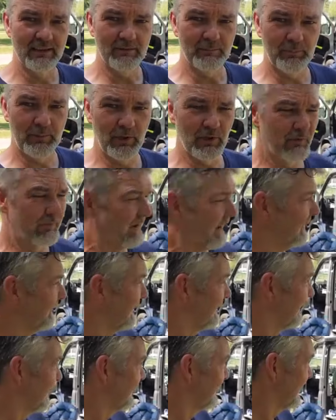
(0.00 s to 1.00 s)
Perfect
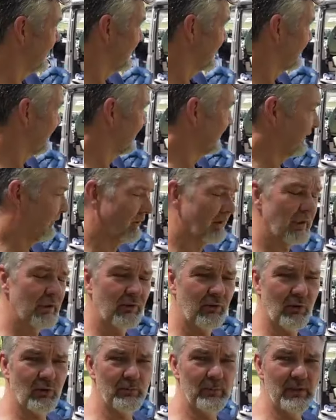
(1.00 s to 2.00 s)
for this size van. It's only a
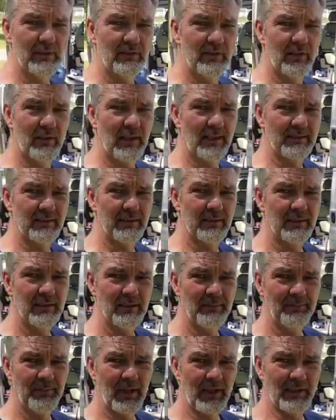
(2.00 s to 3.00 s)
2-metre ladder,
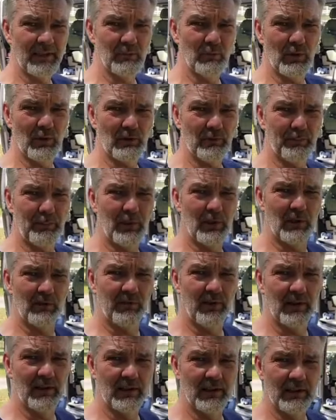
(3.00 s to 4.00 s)
and it works
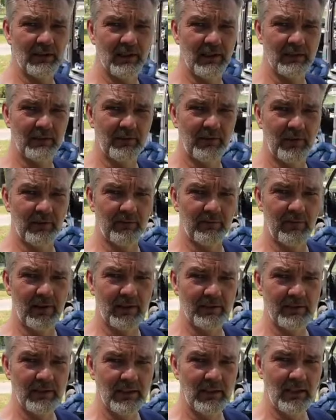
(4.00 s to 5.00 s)
perfectly against this
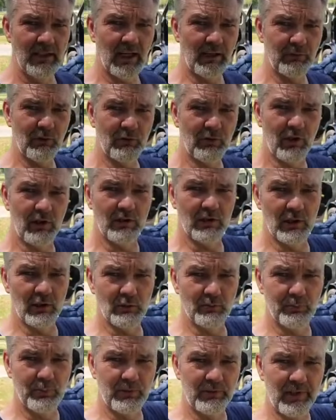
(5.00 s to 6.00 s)
van. I've just got a
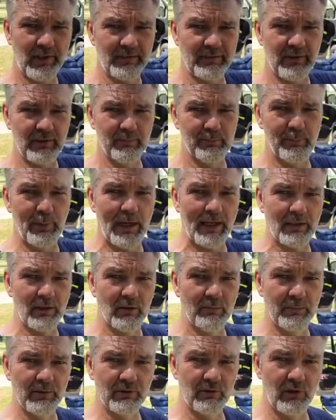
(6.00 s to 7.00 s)
little protective bag
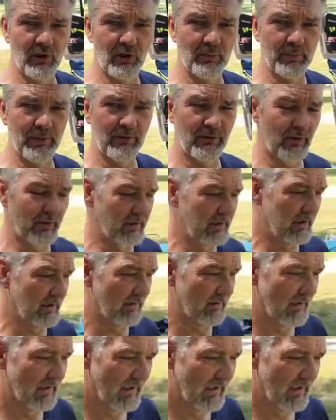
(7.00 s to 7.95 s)
on the top. It's only a